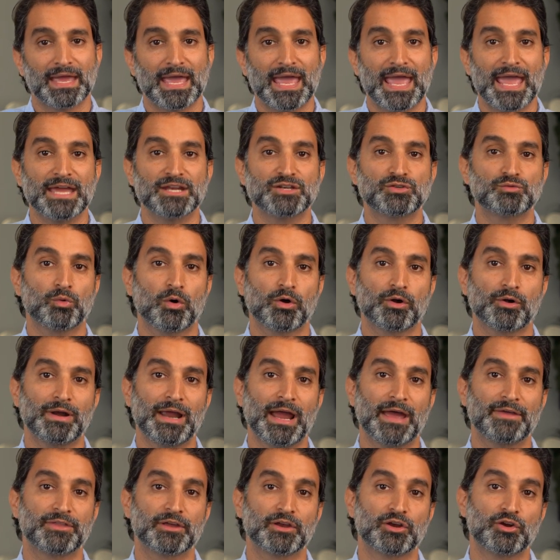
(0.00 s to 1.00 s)
Edgewater
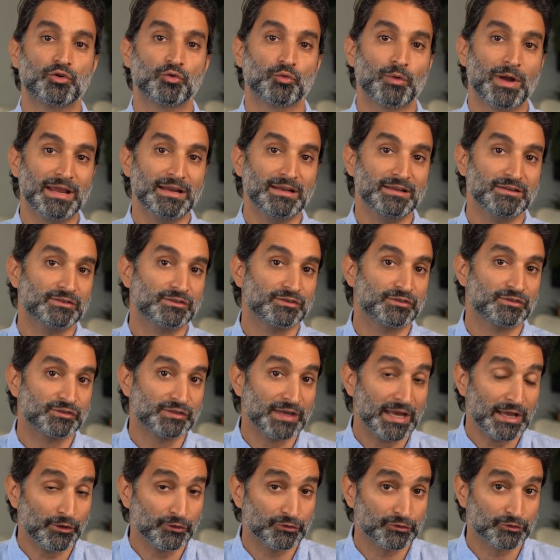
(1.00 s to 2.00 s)
had the greatest
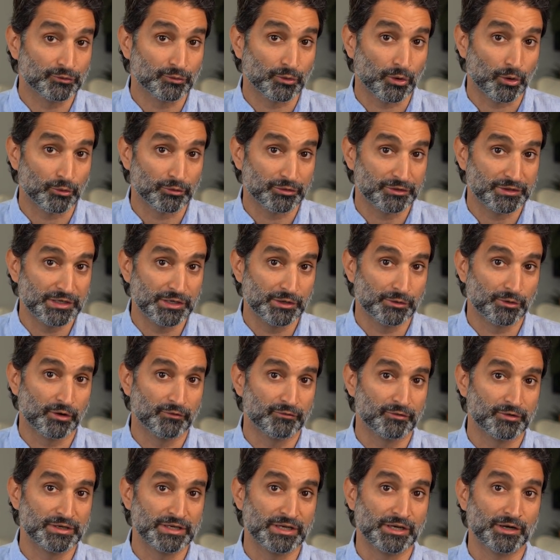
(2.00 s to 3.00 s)
sales growth year
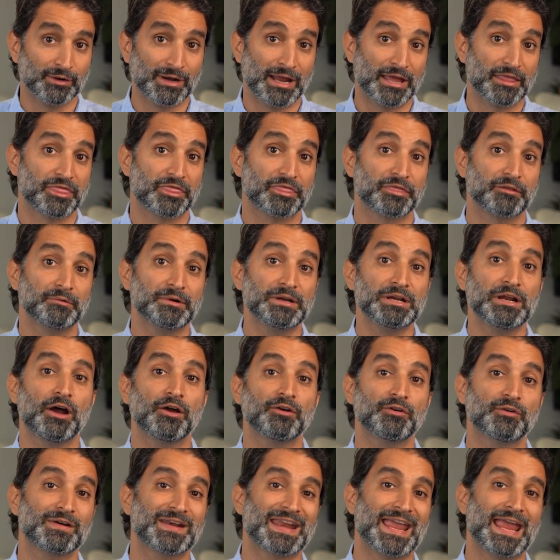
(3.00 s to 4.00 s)
over year at
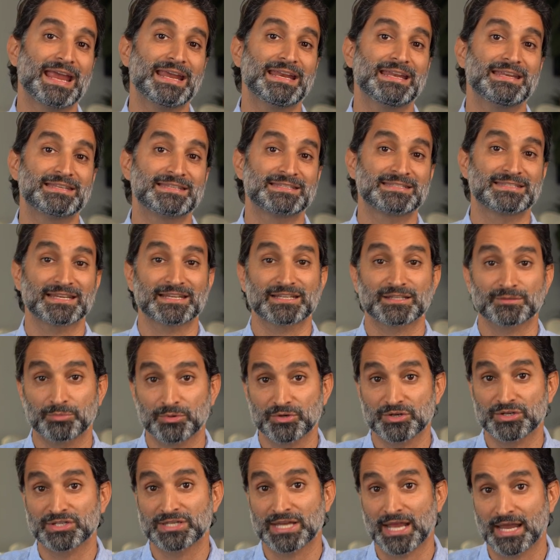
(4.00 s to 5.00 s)

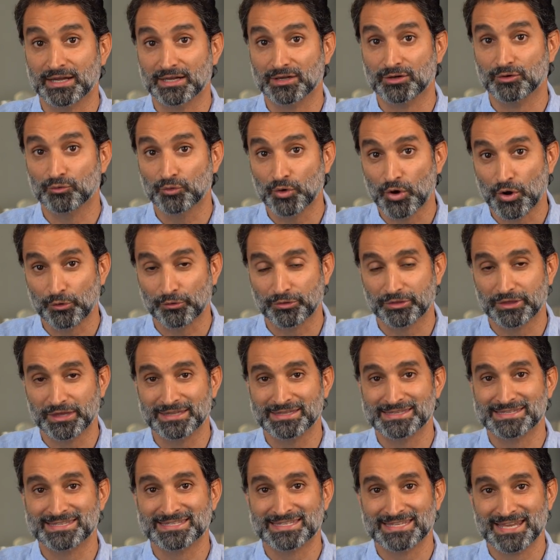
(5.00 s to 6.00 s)
386% growth
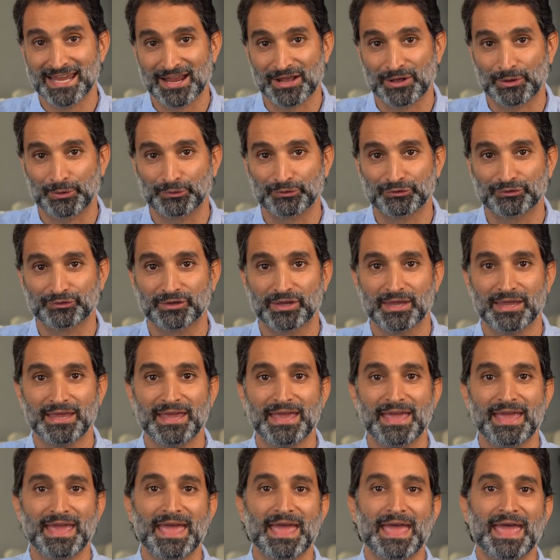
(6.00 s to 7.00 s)
in sales.
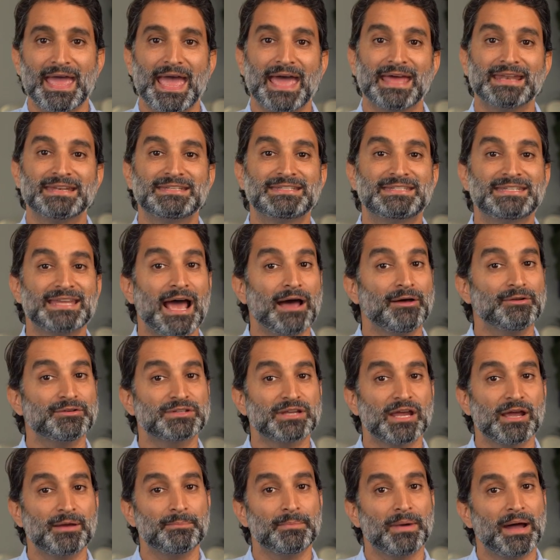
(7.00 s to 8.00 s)
And
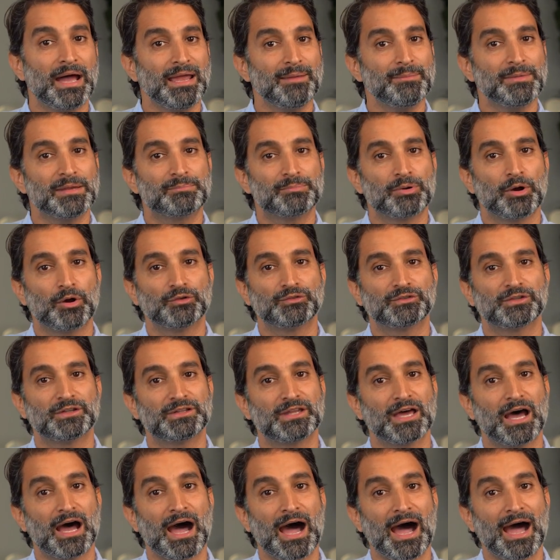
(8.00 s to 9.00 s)
downtown Miami posted
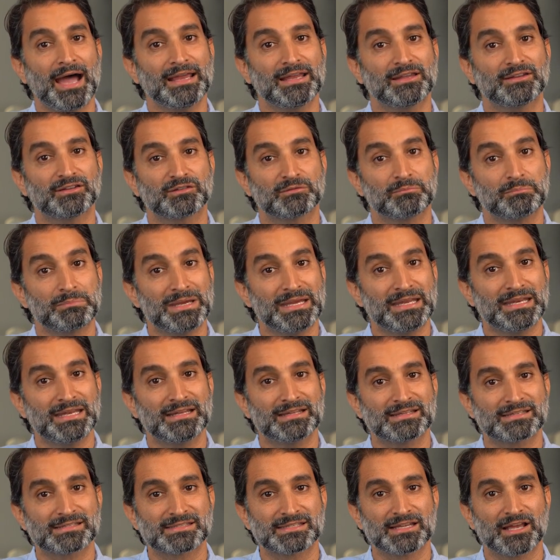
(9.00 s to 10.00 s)
the highest
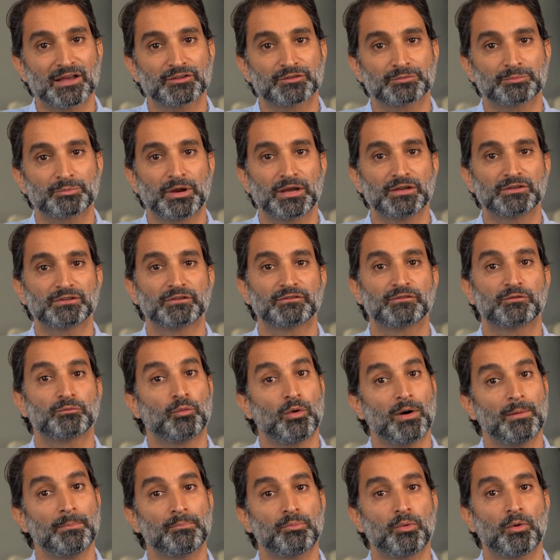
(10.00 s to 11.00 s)
median sales price of
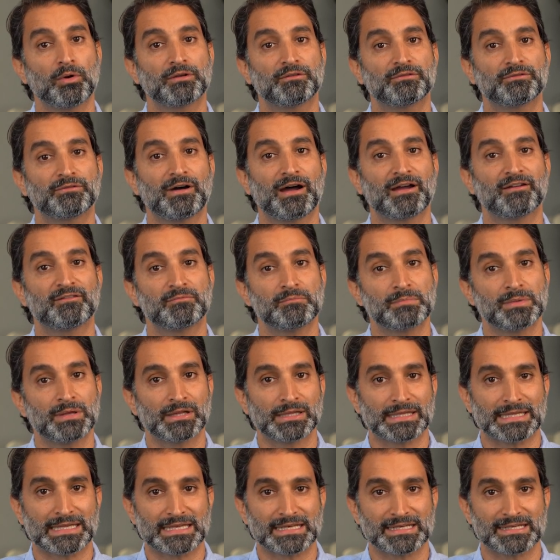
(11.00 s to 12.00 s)
$1.5
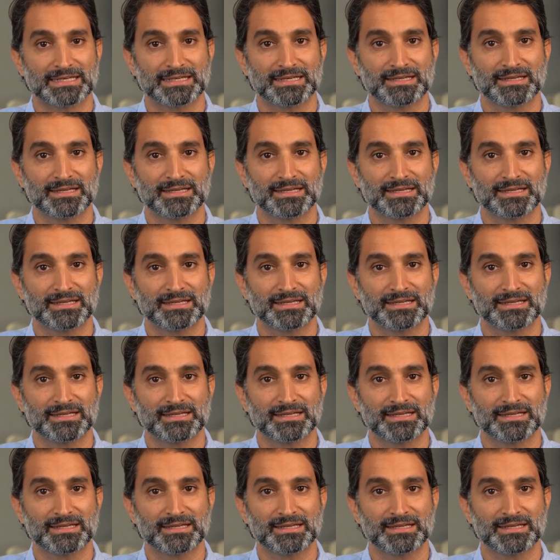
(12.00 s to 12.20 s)
million.